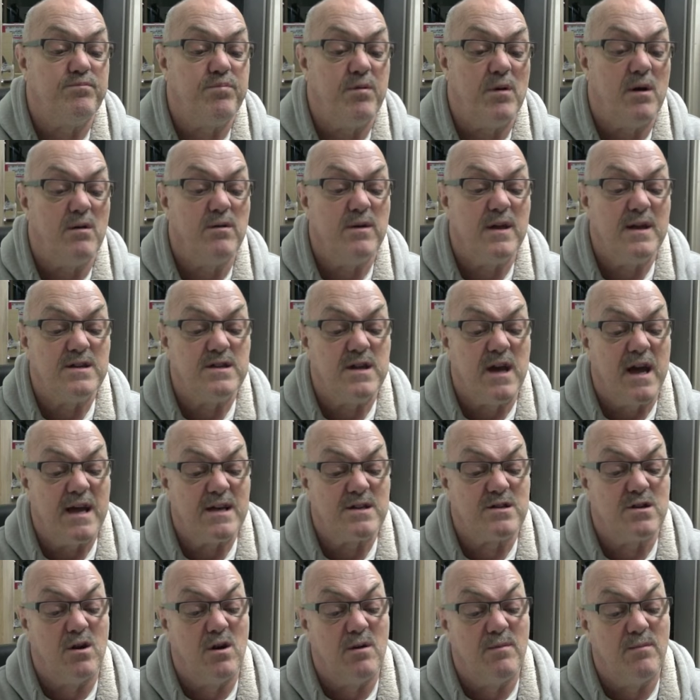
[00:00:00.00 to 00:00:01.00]
Oh yes, it
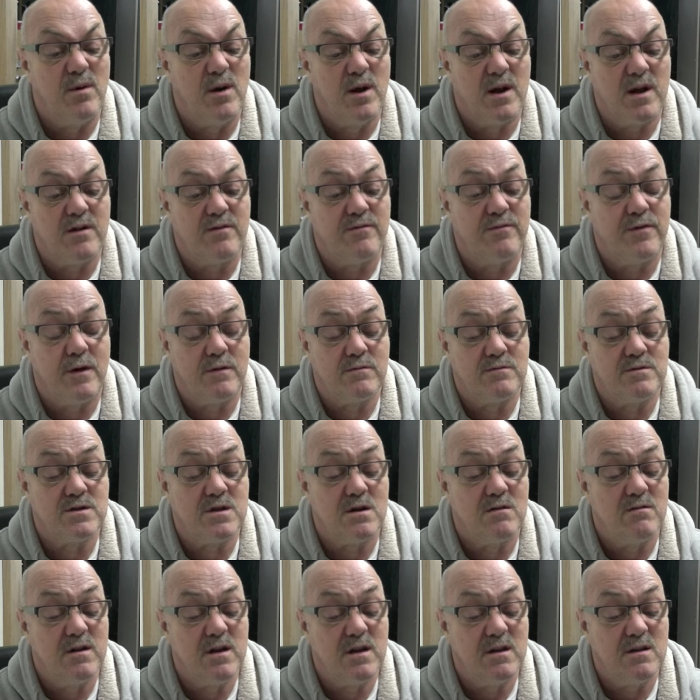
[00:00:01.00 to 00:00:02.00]
has got a microphone,
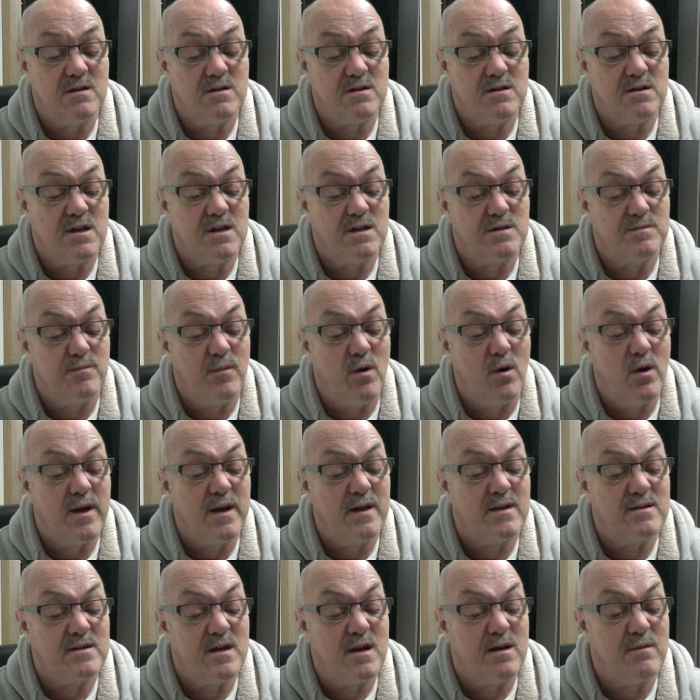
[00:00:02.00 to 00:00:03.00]
sorry, it says
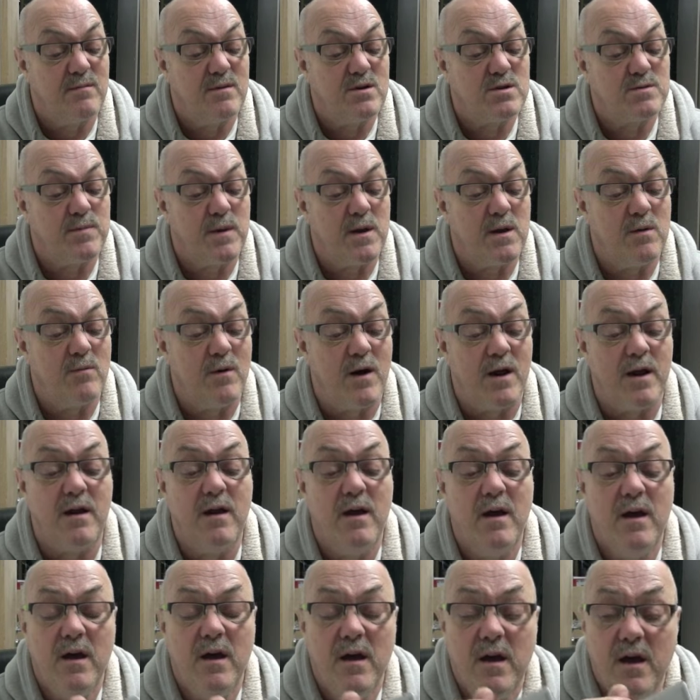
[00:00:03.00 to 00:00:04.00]
mic, so that must be the one.
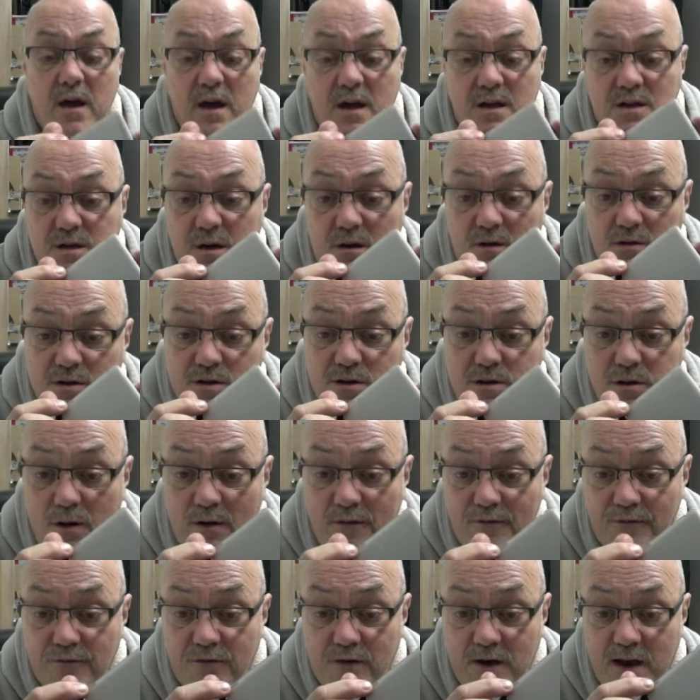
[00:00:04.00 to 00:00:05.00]
It's got a
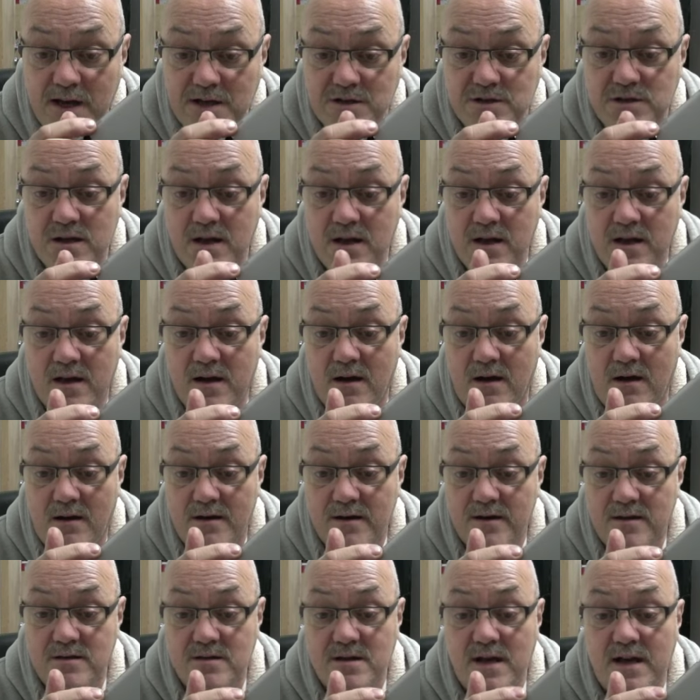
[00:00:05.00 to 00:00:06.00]
slot for an SD
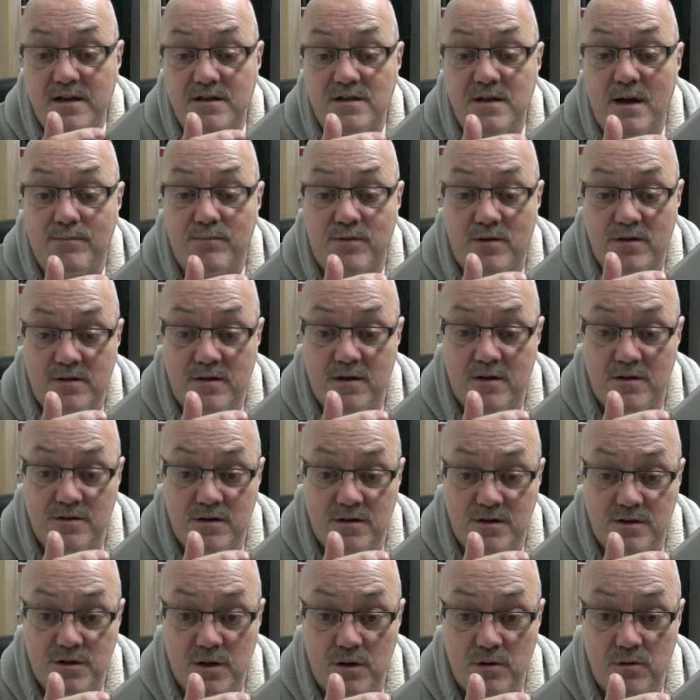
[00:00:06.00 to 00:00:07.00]
card, takes up to
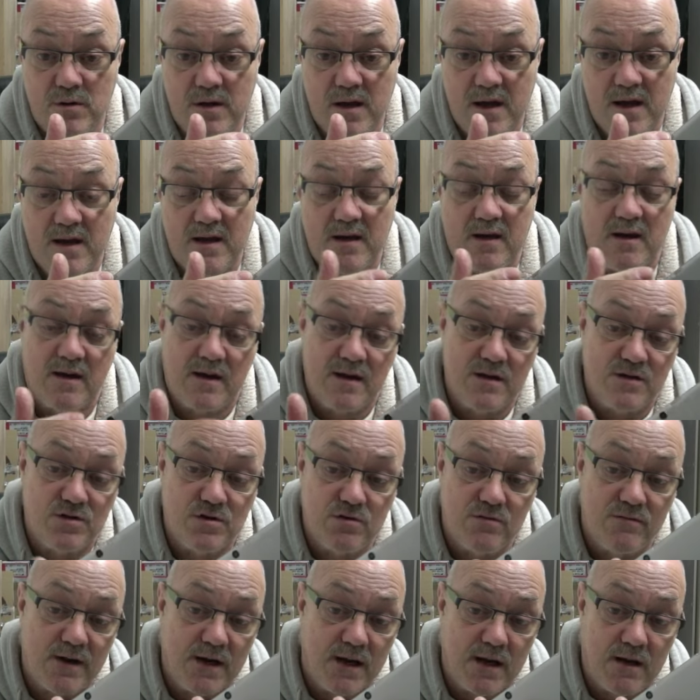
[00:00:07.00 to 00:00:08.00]
32 gig, and it's
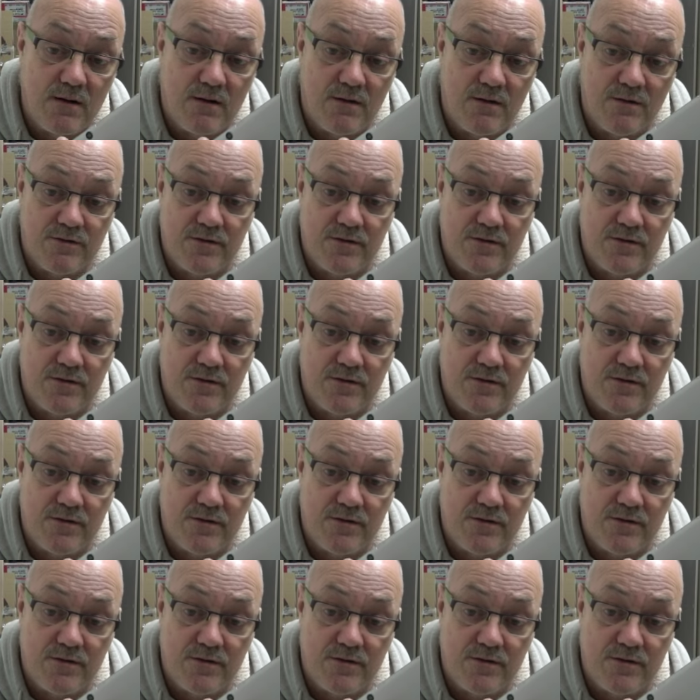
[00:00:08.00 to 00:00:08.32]
already got